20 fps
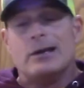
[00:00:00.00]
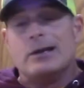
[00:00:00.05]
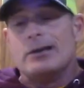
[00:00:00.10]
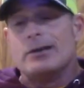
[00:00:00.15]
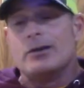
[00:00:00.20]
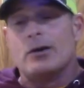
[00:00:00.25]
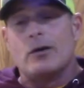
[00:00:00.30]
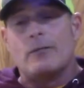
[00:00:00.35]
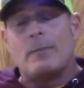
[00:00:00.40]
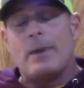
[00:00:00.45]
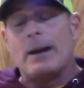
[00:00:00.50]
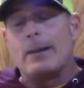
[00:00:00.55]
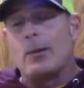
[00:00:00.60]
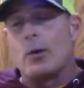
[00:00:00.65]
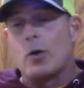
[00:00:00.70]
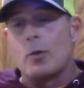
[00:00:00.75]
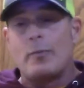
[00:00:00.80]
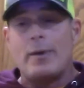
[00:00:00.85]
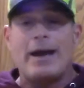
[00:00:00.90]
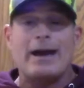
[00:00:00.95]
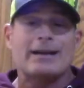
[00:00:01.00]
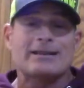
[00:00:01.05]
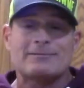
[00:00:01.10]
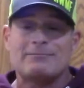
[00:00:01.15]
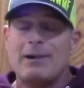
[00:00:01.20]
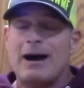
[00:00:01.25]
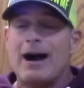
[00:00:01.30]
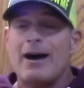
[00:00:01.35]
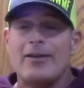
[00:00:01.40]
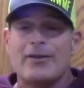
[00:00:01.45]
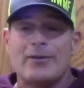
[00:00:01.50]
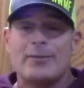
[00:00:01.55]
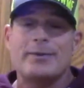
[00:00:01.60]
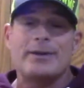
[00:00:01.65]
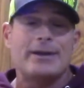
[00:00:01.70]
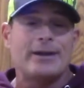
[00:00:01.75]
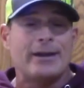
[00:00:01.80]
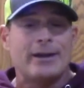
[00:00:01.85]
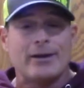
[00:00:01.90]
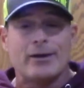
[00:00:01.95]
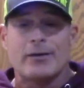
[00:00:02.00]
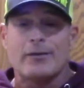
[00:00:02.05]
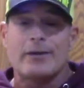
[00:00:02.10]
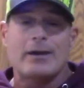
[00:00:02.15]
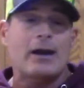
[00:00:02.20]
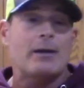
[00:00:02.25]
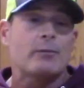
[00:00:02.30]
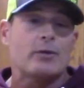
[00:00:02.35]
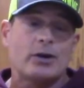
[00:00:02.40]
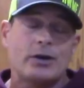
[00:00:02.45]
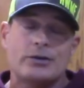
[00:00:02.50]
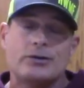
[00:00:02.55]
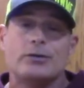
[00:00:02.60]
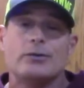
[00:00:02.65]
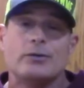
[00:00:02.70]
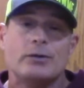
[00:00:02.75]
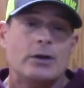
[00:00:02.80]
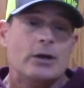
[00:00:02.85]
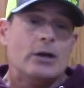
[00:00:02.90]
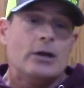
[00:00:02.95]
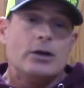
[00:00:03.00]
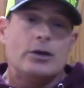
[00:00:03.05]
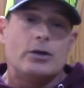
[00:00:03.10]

if my lower back's bothering me here, then I'm going to do,